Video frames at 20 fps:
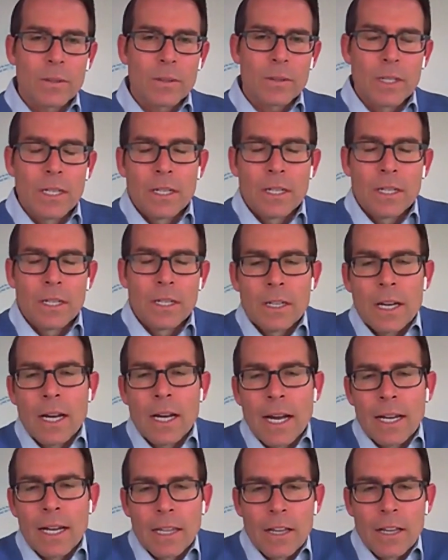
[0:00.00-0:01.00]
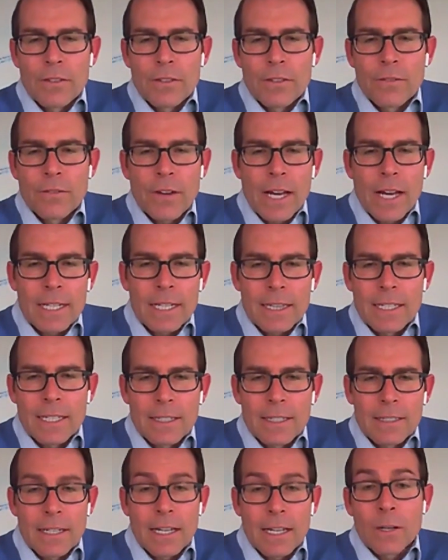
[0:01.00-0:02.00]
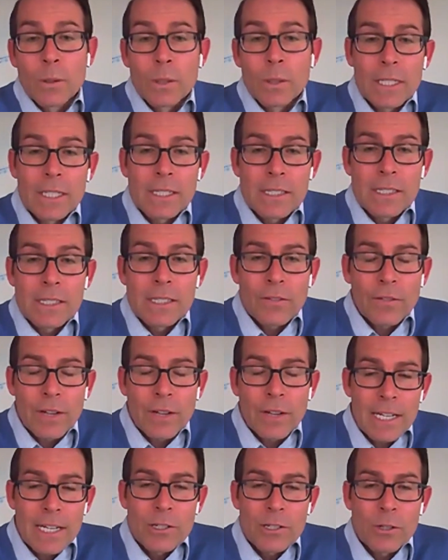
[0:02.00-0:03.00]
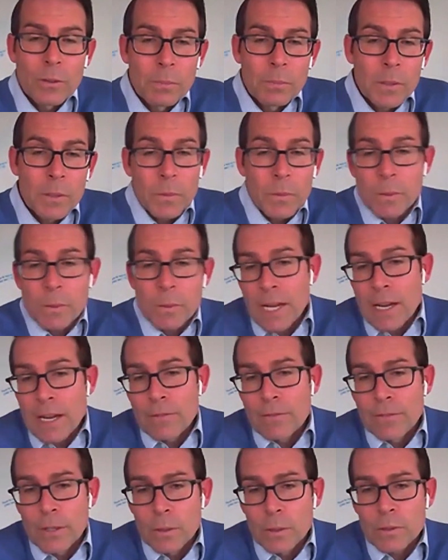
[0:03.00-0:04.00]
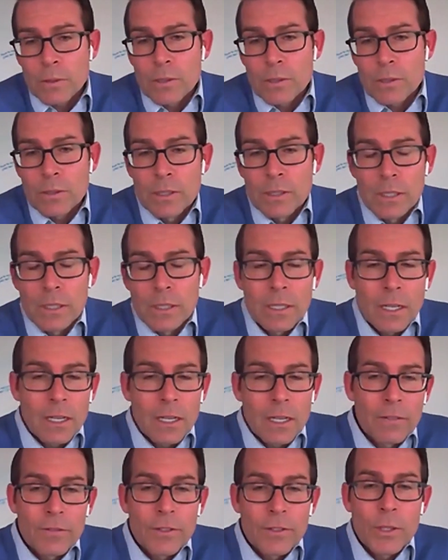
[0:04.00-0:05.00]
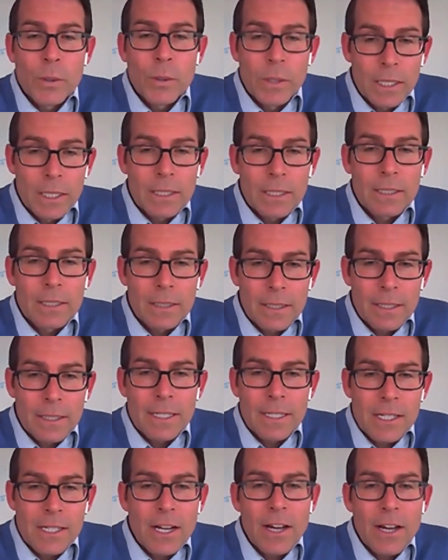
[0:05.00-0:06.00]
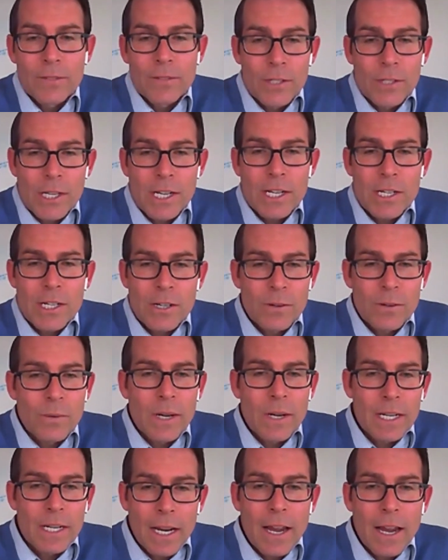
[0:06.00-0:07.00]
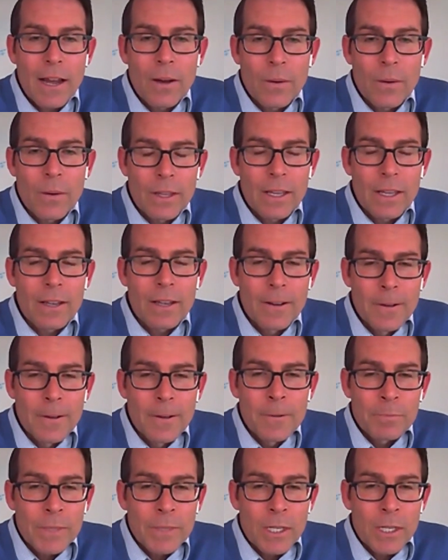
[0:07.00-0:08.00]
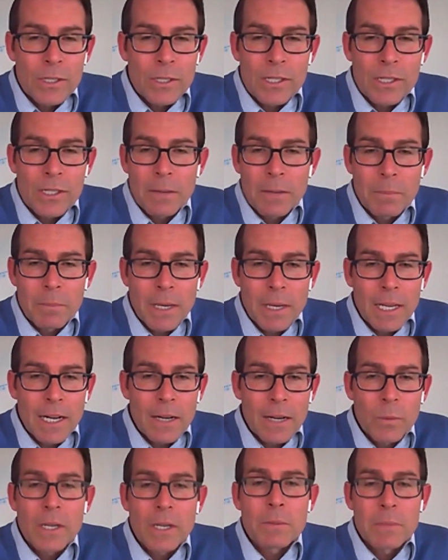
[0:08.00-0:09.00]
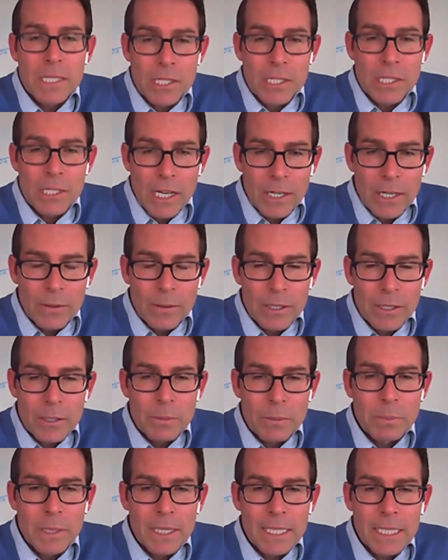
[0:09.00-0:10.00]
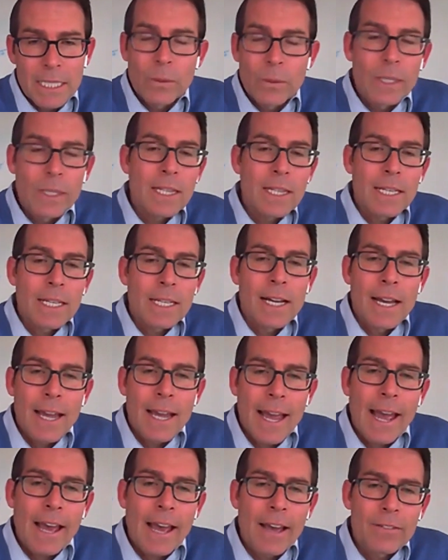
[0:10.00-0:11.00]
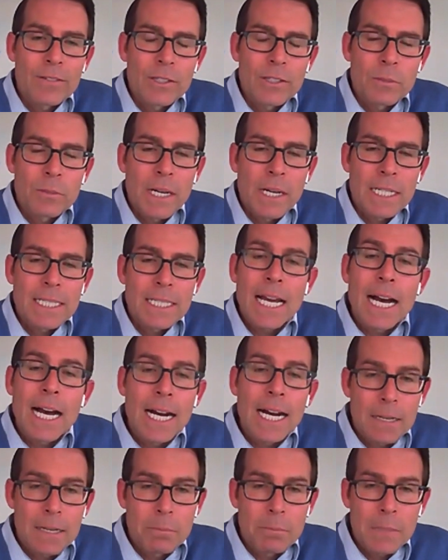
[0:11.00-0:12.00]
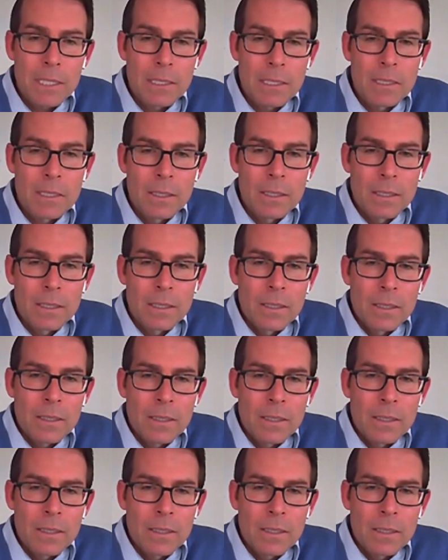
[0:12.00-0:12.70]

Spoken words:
So I love the fact that not only is it financial, but we may have folks viewing this conversation right now that are saying, man, I want to be generous, but the only thing I have is my time,